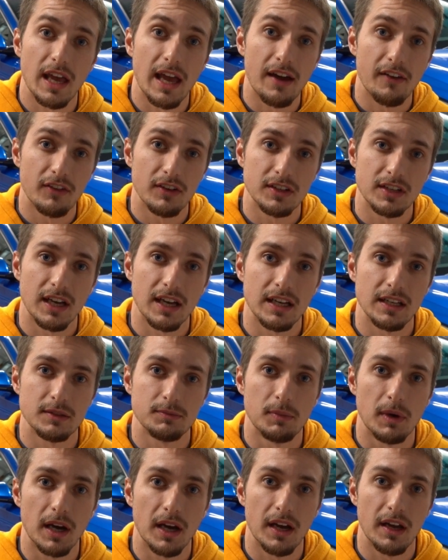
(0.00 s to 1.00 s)

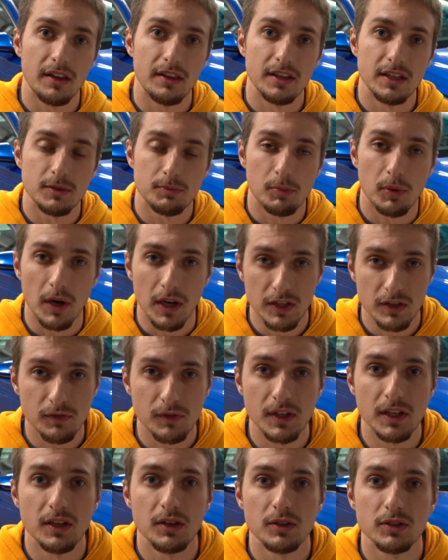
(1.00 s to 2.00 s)
advertised by these press
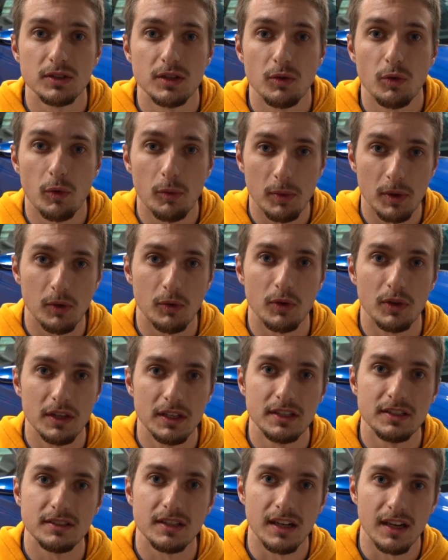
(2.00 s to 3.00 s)
videos that will be
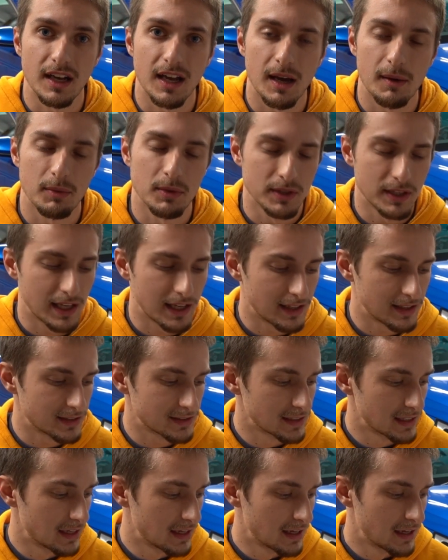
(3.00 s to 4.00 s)
released in a couple days,